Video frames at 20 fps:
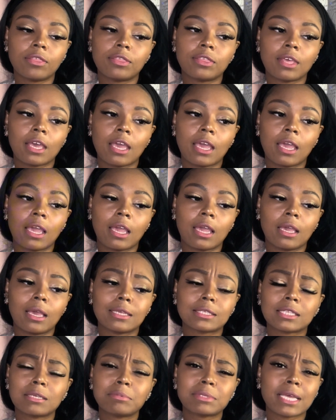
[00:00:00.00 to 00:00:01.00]

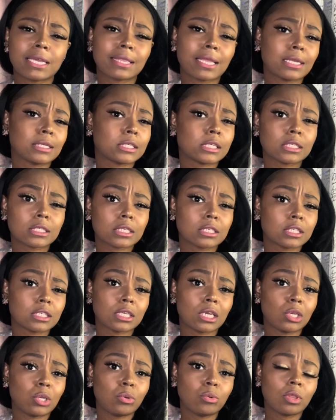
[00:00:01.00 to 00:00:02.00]
it seems like they
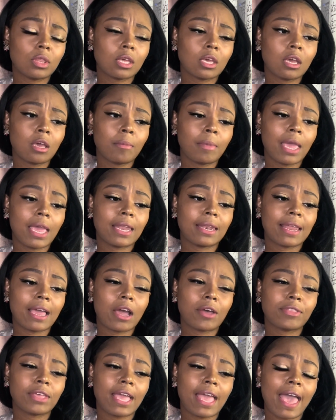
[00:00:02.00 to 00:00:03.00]
discontinued them, and
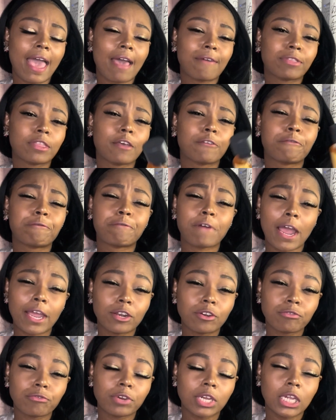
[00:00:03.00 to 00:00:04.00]
now they have the
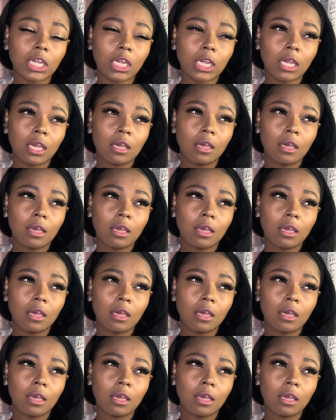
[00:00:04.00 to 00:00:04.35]
Finery